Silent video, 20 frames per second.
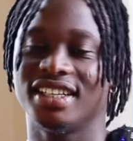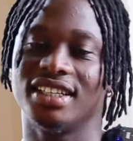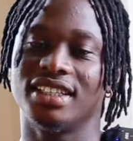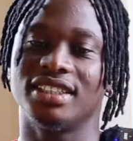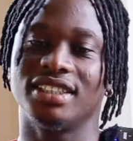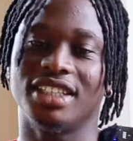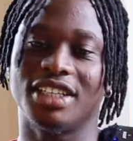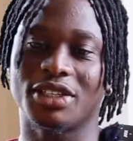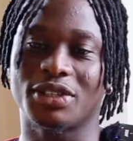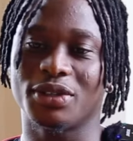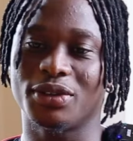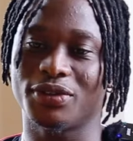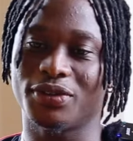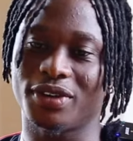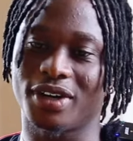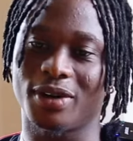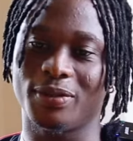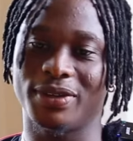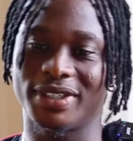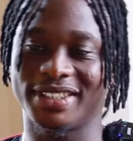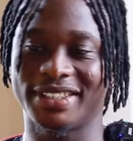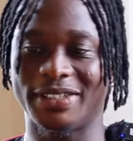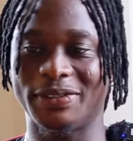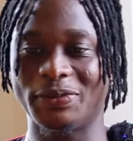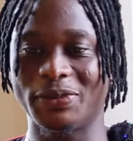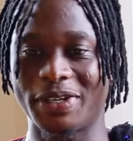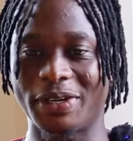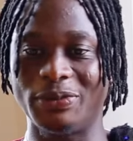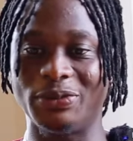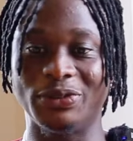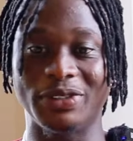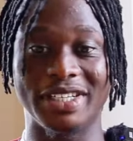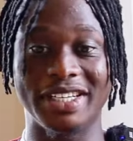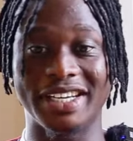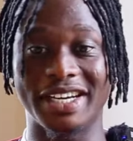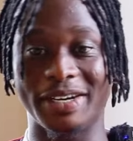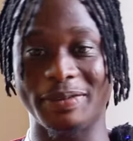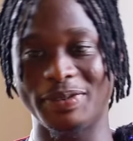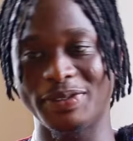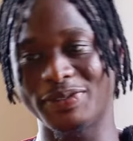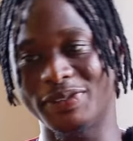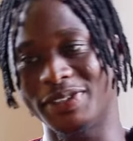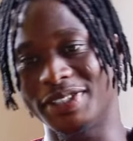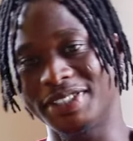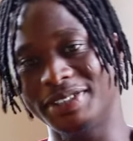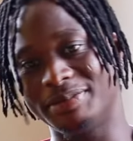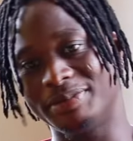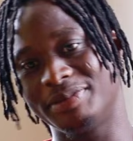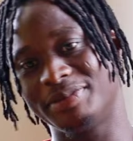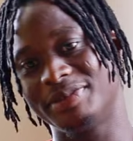Yeah, so for Abetamu, I'm really happy for him